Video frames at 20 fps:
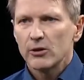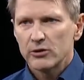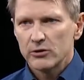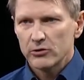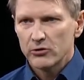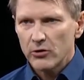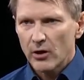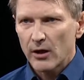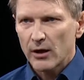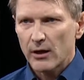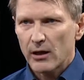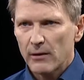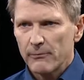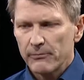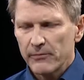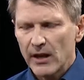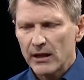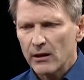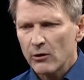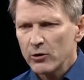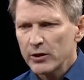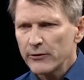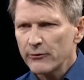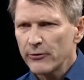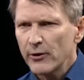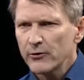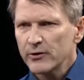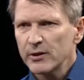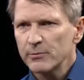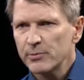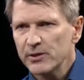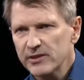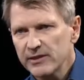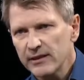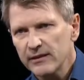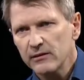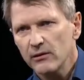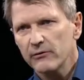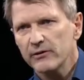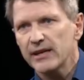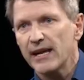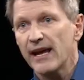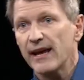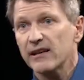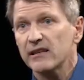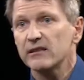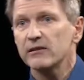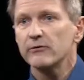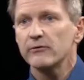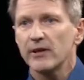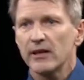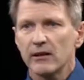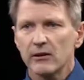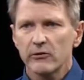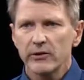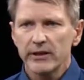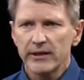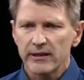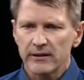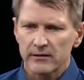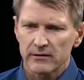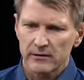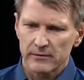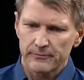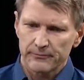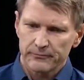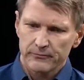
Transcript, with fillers: drug had only 50% of the active ingredient.